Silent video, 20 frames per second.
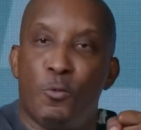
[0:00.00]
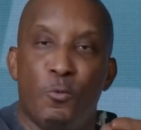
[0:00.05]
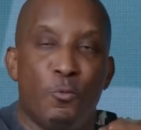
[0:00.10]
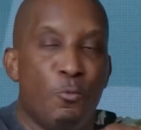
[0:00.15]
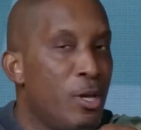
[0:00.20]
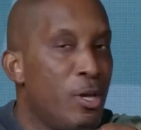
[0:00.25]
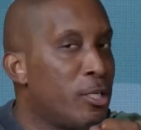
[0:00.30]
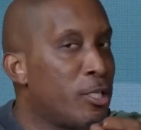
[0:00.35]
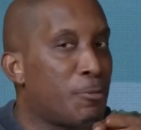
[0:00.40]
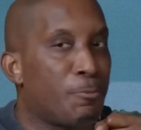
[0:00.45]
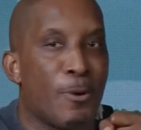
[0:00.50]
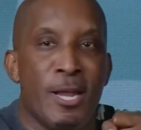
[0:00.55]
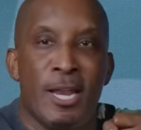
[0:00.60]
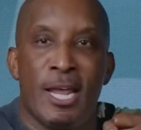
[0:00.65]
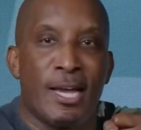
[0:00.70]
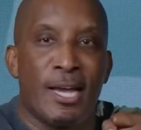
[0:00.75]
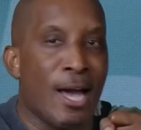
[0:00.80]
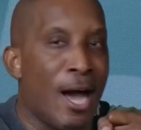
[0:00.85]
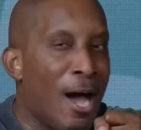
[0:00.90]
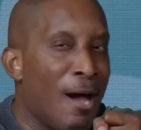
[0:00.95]
We're just praying
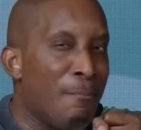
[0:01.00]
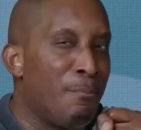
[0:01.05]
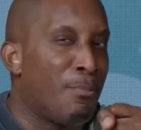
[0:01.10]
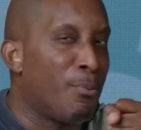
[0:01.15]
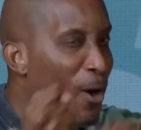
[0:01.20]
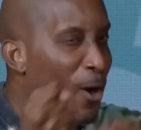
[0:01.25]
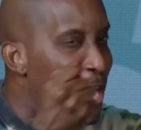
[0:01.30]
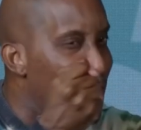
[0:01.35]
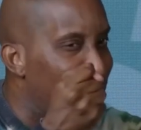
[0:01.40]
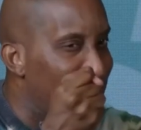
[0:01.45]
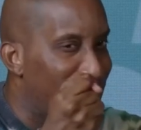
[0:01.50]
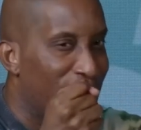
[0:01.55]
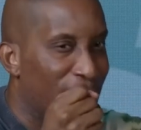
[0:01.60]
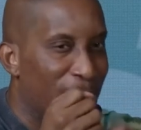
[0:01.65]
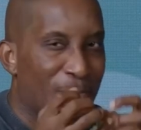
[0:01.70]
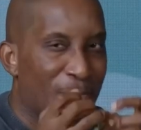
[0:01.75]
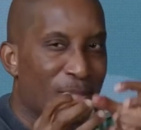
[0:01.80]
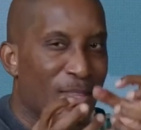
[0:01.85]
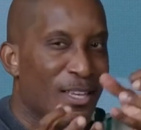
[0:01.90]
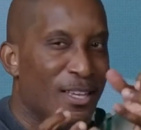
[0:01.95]
that God breaks
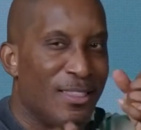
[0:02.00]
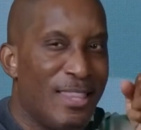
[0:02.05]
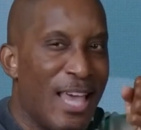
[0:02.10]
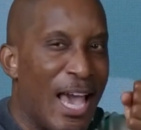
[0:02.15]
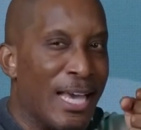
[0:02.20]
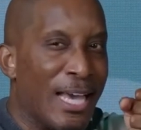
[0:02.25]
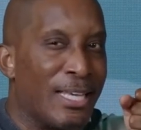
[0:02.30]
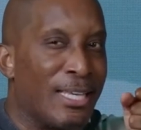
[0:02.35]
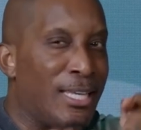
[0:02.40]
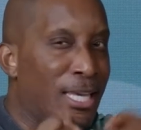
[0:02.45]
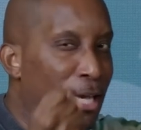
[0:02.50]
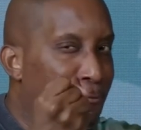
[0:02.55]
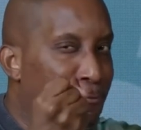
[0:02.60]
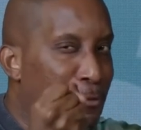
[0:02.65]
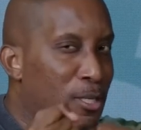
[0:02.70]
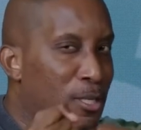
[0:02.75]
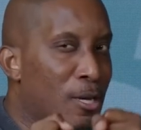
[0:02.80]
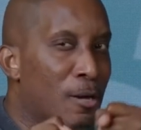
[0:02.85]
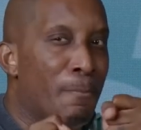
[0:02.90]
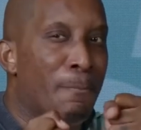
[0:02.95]
that
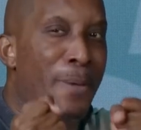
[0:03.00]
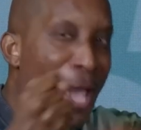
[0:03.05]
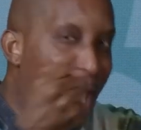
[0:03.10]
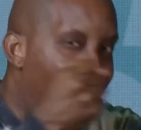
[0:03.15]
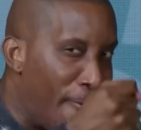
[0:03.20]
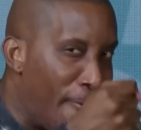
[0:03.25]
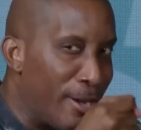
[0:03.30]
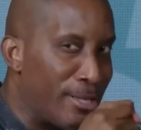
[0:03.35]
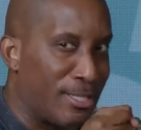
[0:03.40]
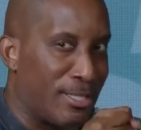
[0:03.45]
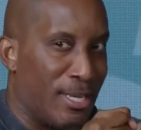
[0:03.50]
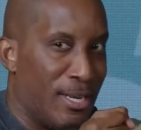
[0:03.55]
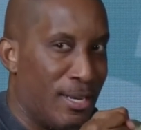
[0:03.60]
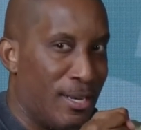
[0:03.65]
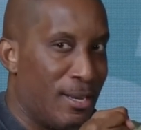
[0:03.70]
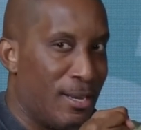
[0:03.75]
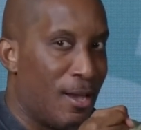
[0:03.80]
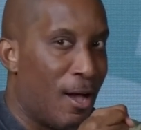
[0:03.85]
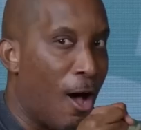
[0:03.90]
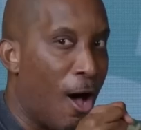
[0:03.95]
gift
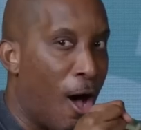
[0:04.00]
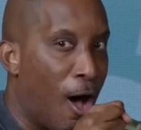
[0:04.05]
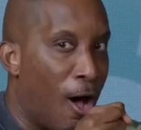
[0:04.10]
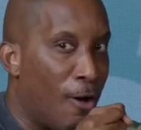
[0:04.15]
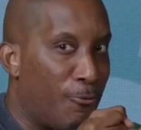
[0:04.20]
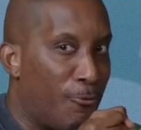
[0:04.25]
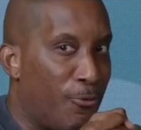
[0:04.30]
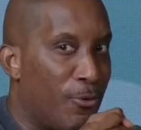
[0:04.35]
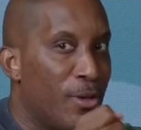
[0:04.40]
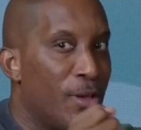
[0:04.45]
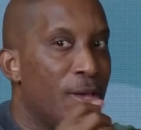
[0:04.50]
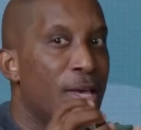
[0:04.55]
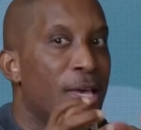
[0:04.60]
comparison off